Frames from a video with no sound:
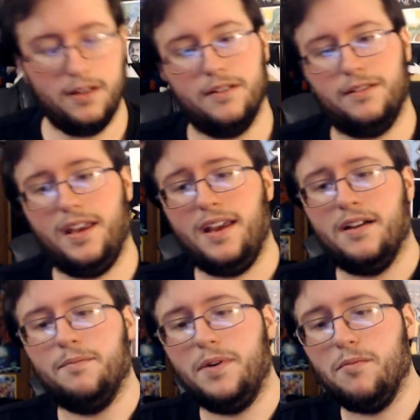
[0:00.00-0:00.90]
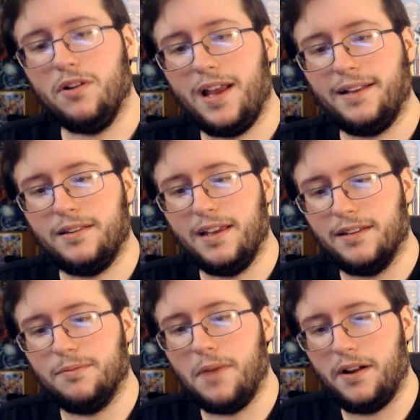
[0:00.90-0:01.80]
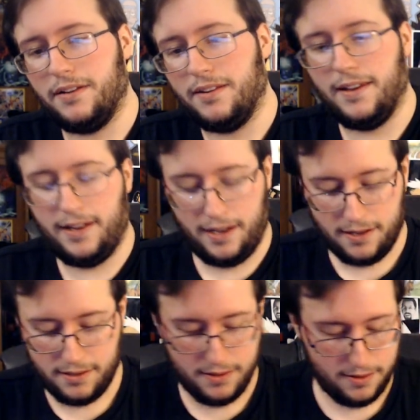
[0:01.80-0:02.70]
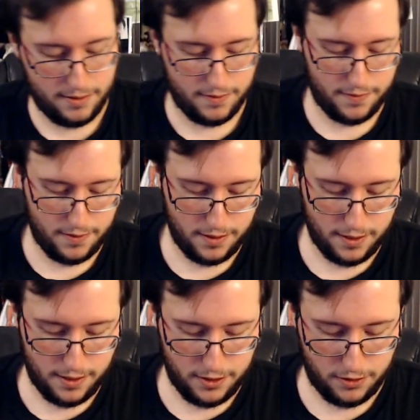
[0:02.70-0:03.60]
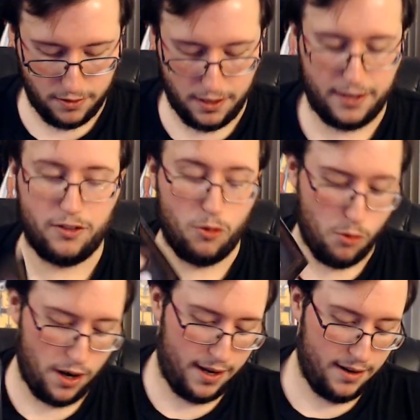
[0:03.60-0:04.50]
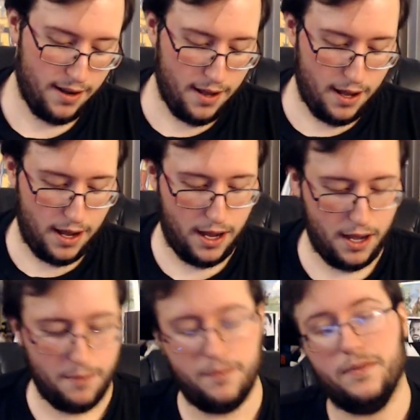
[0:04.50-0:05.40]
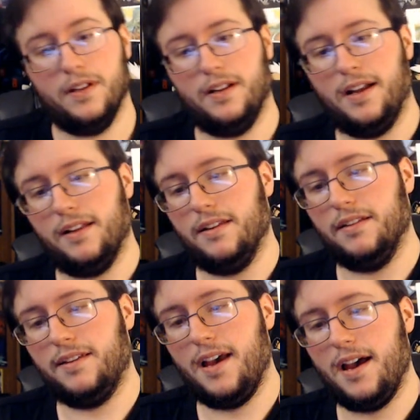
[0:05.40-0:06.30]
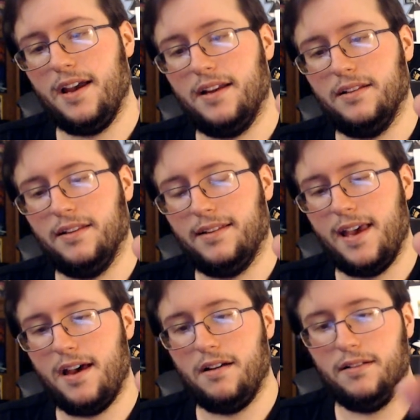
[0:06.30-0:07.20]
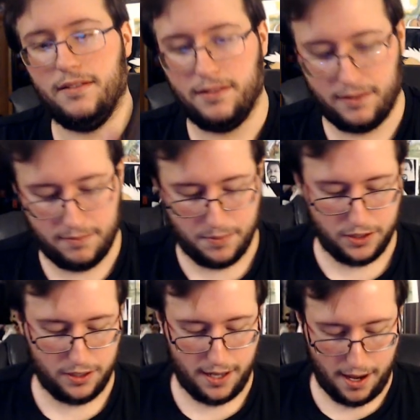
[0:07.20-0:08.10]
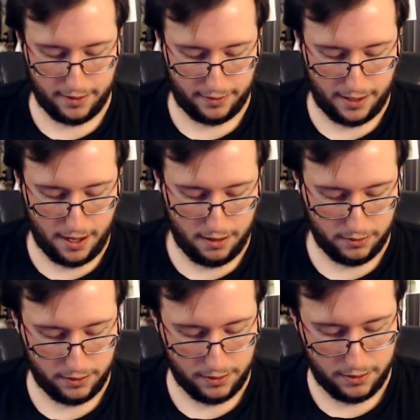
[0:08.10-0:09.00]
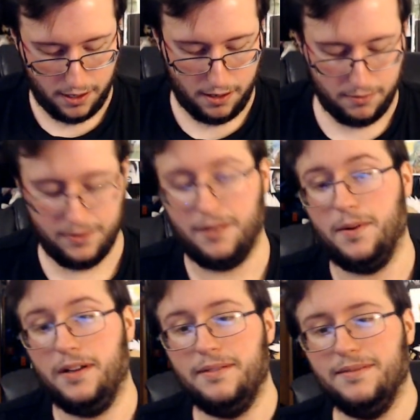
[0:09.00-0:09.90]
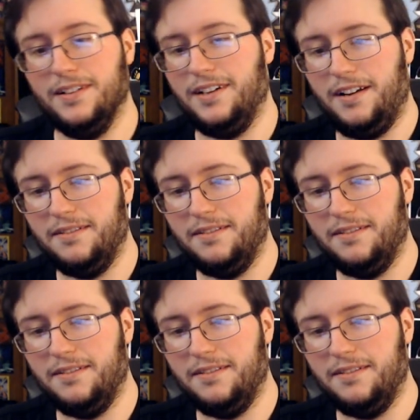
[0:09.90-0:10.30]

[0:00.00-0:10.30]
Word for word: See? Be more like this, modest lady. She really likes her white. Um, then you got this guy and this gal. It's a bunch of guys and gals. Oh, never mind. Here you go.